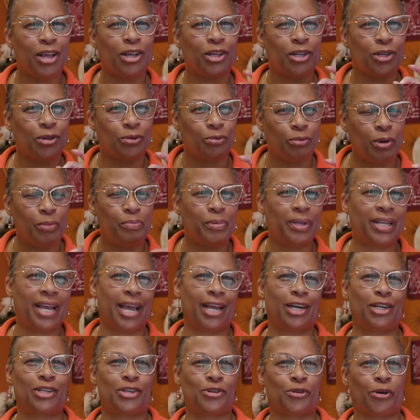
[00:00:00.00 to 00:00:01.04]
sweet
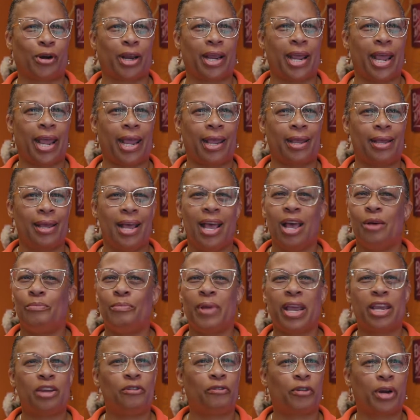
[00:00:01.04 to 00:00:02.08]
potato shortcake.
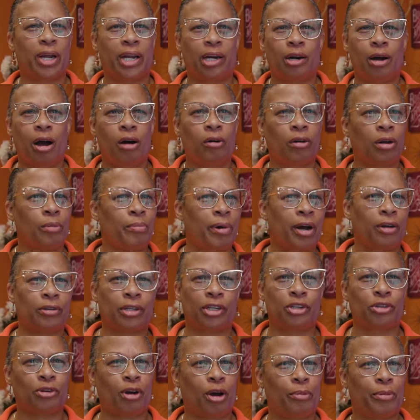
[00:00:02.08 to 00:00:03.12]
Make you forget all about
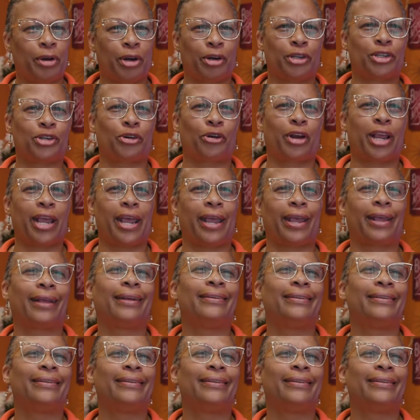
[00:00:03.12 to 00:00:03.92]
the strawberry shortcake.